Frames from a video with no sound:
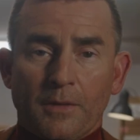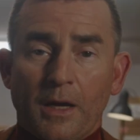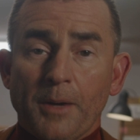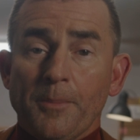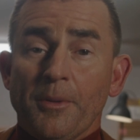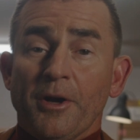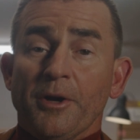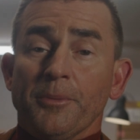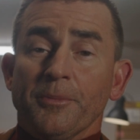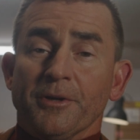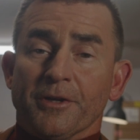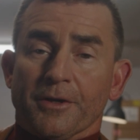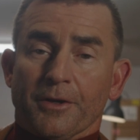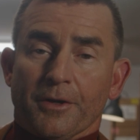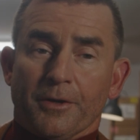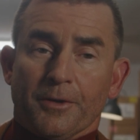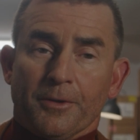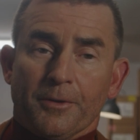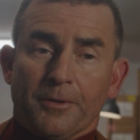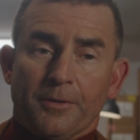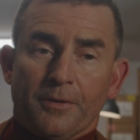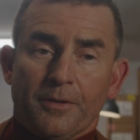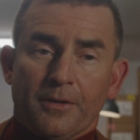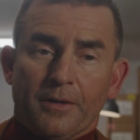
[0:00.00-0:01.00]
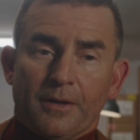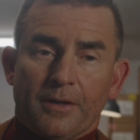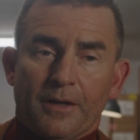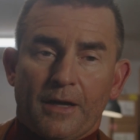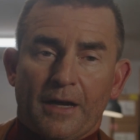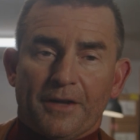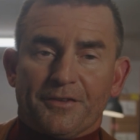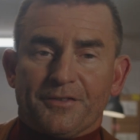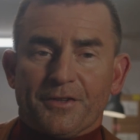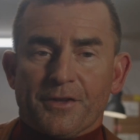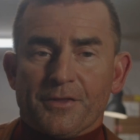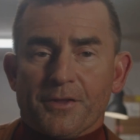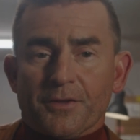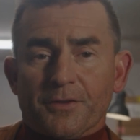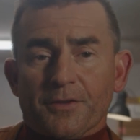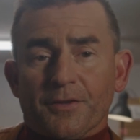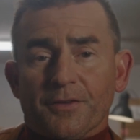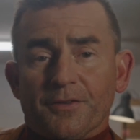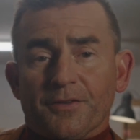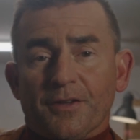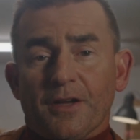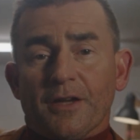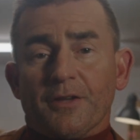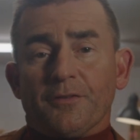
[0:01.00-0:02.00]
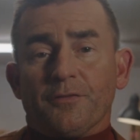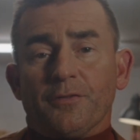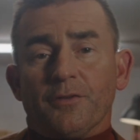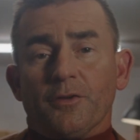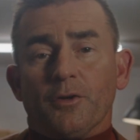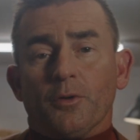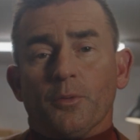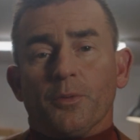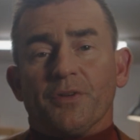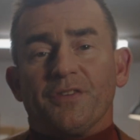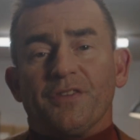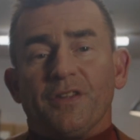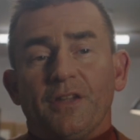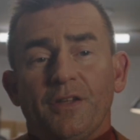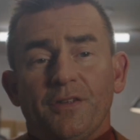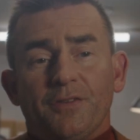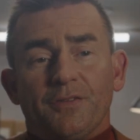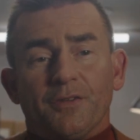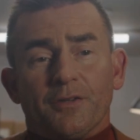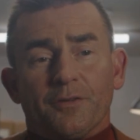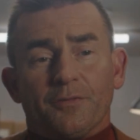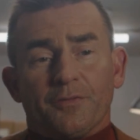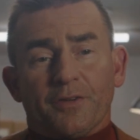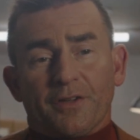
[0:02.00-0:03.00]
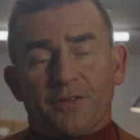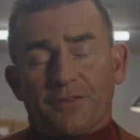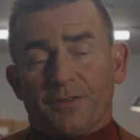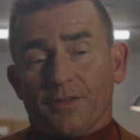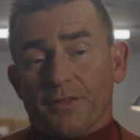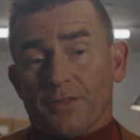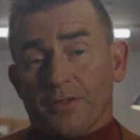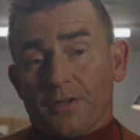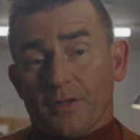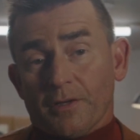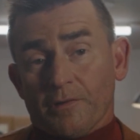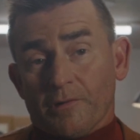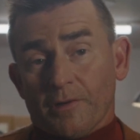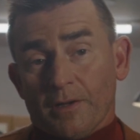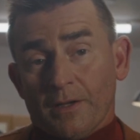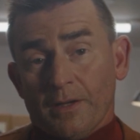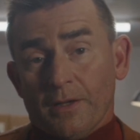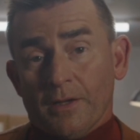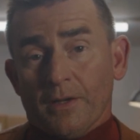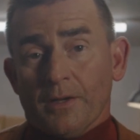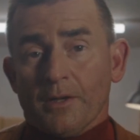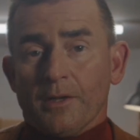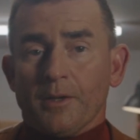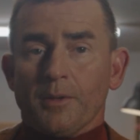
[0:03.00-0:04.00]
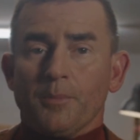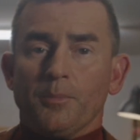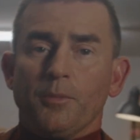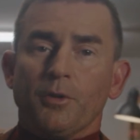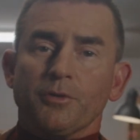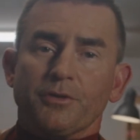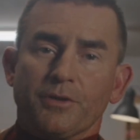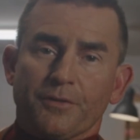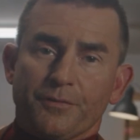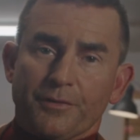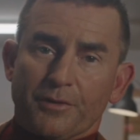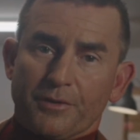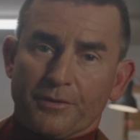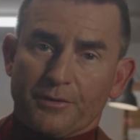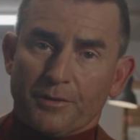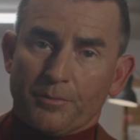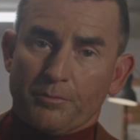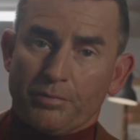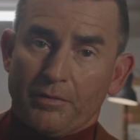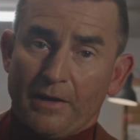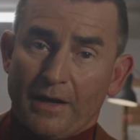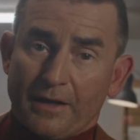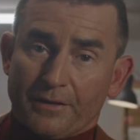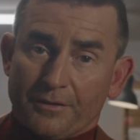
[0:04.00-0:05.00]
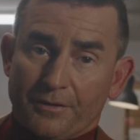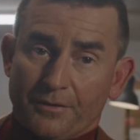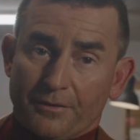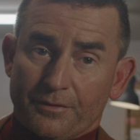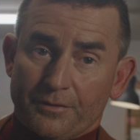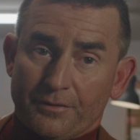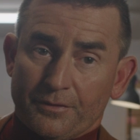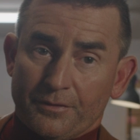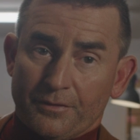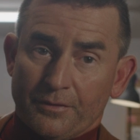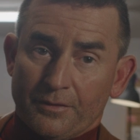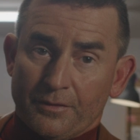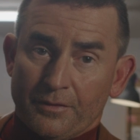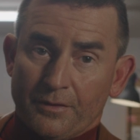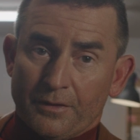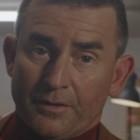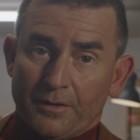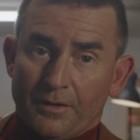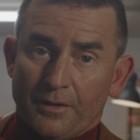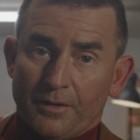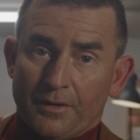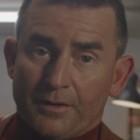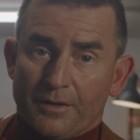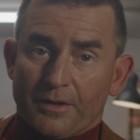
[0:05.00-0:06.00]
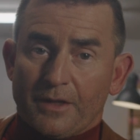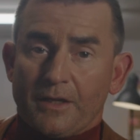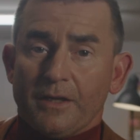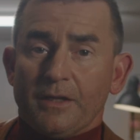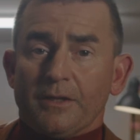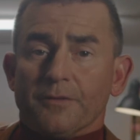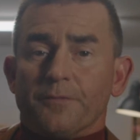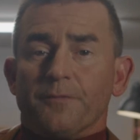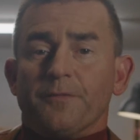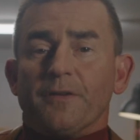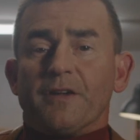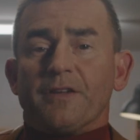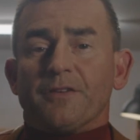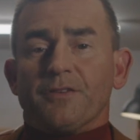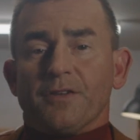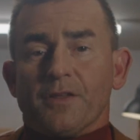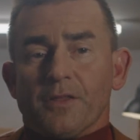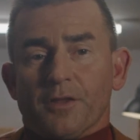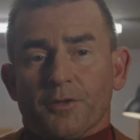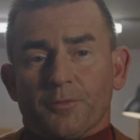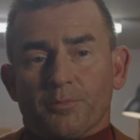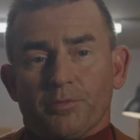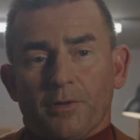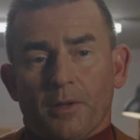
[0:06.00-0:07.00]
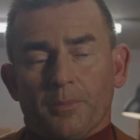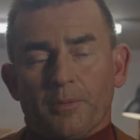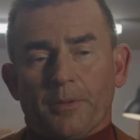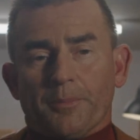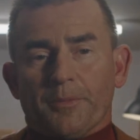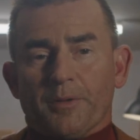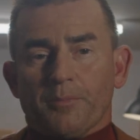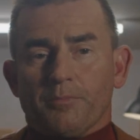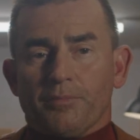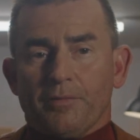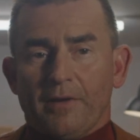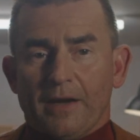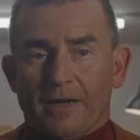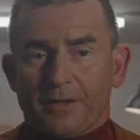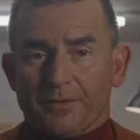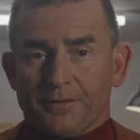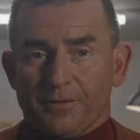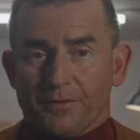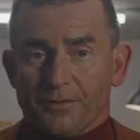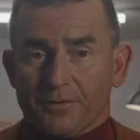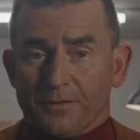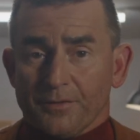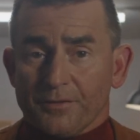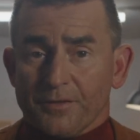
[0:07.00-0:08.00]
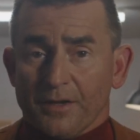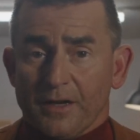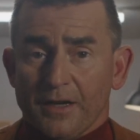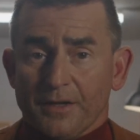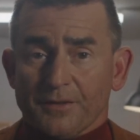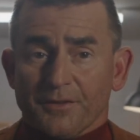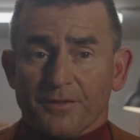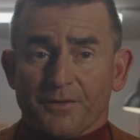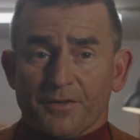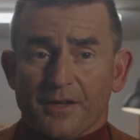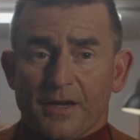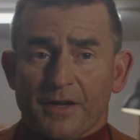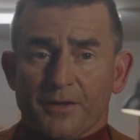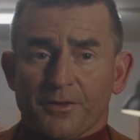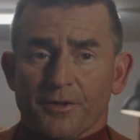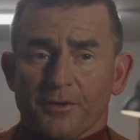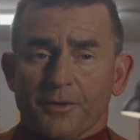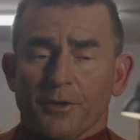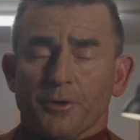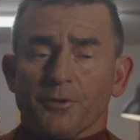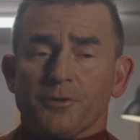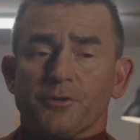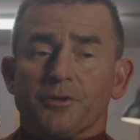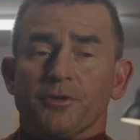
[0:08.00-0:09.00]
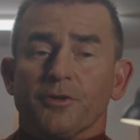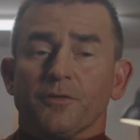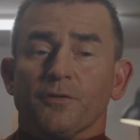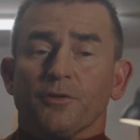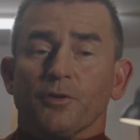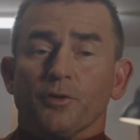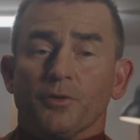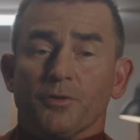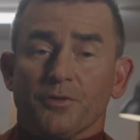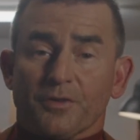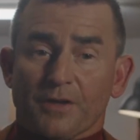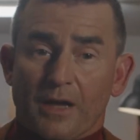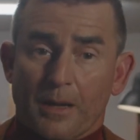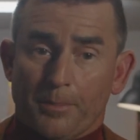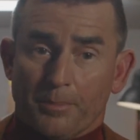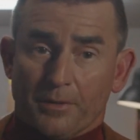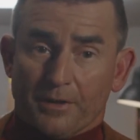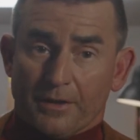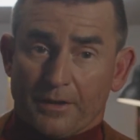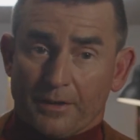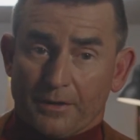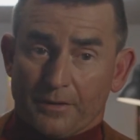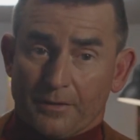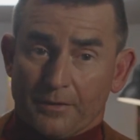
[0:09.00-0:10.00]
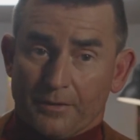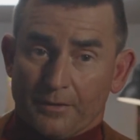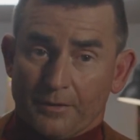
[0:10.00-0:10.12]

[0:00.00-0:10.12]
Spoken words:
A moment ago, I said that the design flaw was easy to fix in theory, more difficult in practice. The key to fixing this problem in practice is to understand the notion of loose coupling.